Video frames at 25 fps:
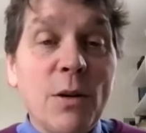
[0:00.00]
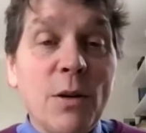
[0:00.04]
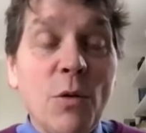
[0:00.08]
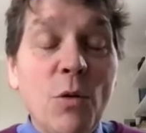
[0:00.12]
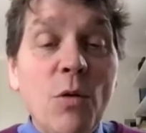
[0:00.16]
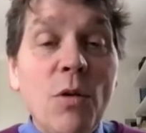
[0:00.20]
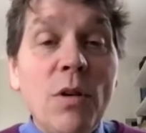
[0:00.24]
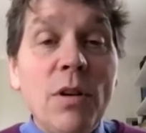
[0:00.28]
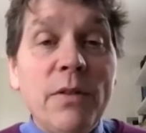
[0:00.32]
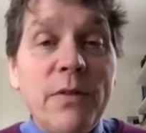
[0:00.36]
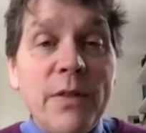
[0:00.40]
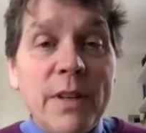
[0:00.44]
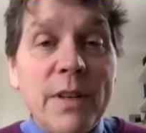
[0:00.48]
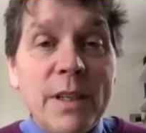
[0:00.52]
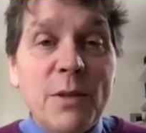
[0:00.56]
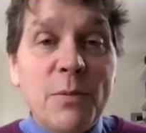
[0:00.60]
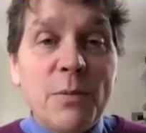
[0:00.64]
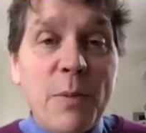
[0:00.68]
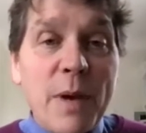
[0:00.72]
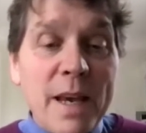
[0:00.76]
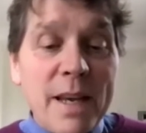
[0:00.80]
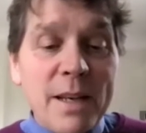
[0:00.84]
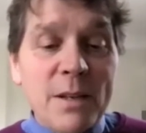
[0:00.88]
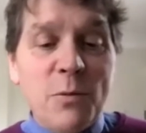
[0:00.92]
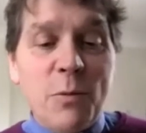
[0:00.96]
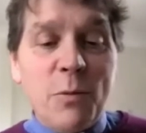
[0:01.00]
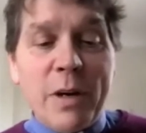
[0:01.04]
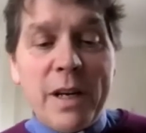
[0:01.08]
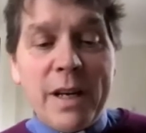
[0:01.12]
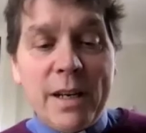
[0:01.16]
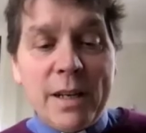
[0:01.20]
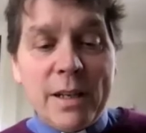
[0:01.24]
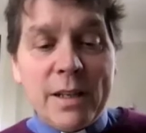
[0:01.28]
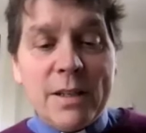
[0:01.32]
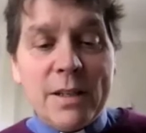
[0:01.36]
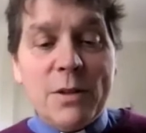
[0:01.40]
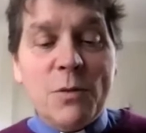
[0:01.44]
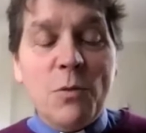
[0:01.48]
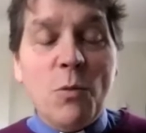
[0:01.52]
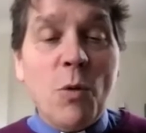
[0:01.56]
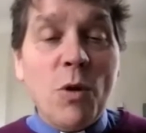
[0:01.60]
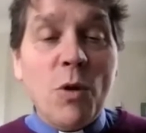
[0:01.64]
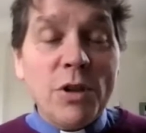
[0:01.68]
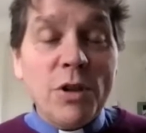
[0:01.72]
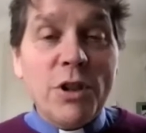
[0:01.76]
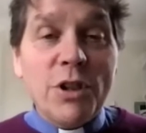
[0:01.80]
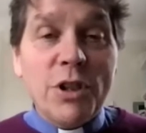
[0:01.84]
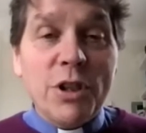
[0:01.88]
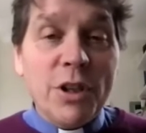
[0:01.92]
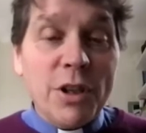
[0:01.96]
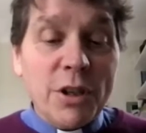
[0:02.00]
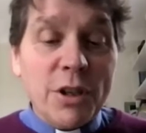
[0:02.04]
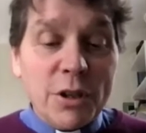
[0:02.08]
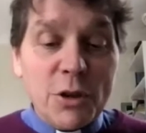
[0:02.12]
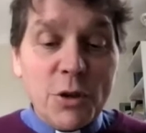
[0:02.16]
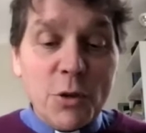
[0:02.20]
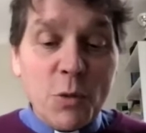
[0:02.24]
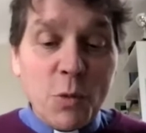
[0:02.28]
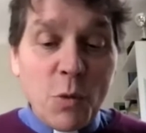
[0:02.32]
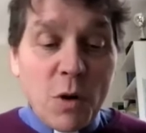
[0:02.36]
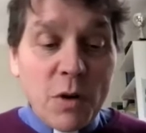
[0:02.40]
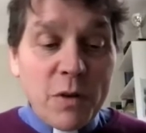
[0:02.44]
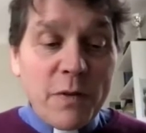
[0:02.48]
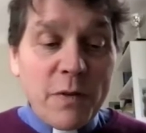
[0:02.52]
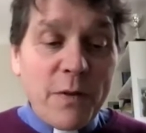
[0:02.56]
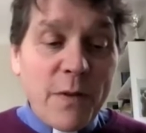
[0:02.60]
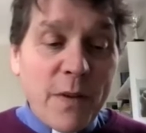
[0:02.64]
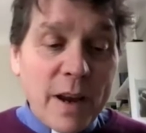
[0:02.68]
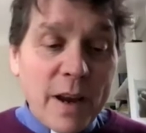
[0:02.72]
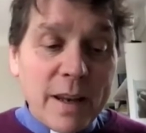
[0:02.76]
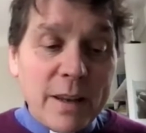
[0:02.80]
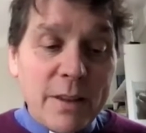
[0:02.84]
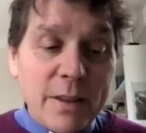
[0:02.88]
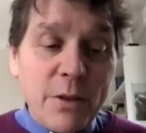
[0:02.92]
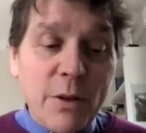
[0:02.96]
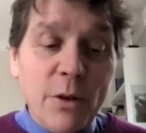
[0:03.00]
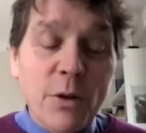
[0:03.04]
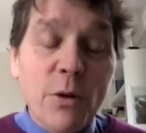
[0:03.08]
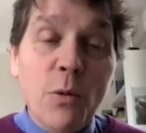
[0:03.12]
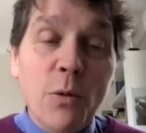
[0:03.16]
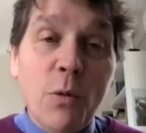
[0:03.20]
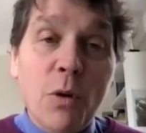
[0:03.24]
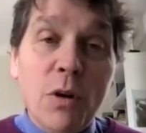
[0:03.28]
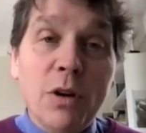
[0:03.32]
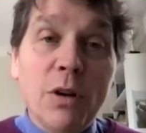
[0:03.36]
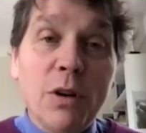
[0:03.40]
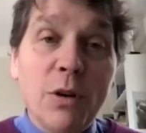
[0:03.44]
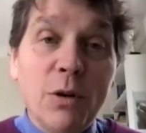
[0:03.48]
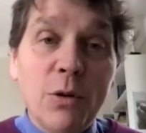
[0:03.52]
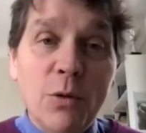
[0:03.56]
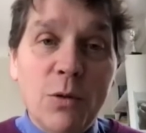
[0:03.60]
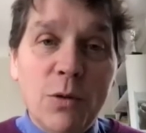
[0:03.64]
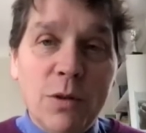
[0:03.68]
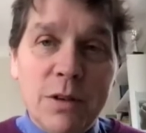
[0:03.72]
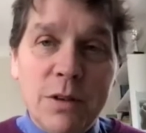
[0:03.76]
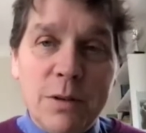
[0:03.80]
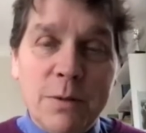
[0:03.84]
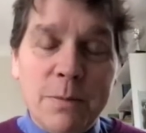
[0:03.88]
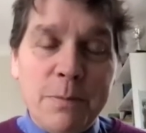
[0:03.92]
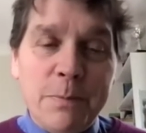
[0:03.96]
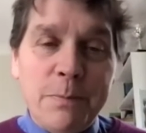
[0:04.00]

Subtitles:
all of this bears witness, one church, one faith, one Lord.